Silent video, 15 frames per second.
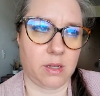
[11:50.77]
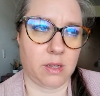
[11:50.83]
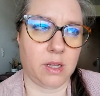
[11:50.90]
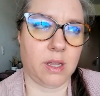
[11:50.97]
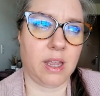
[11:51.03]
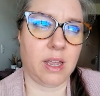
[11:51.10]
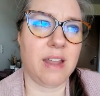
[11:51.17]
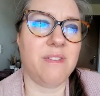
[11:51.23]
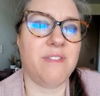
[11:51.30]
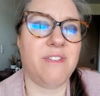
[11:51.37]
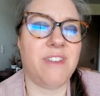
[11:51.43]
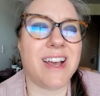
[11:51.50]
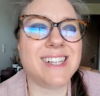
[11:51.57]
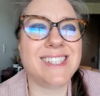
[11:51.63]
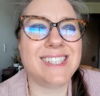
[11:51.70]

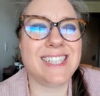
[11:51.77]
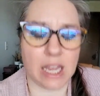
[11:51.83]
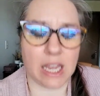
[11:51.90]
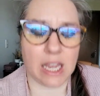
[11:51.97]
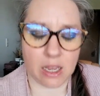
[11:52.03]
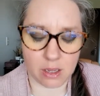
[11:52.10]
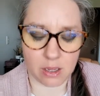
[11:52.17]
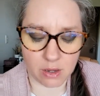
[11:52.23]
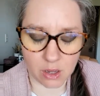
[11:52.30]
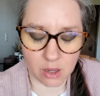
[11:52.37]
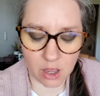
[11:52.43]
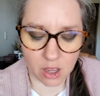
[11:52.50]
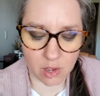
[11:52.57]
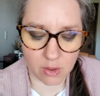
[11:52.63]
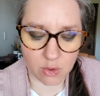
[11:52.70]
investing
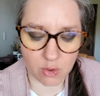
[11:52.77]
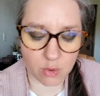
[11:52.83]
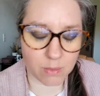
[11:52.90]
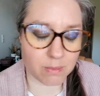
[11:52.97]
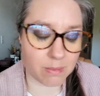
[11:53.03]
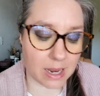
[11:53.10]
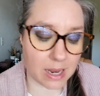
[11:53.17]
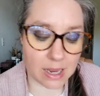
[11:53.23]
your money,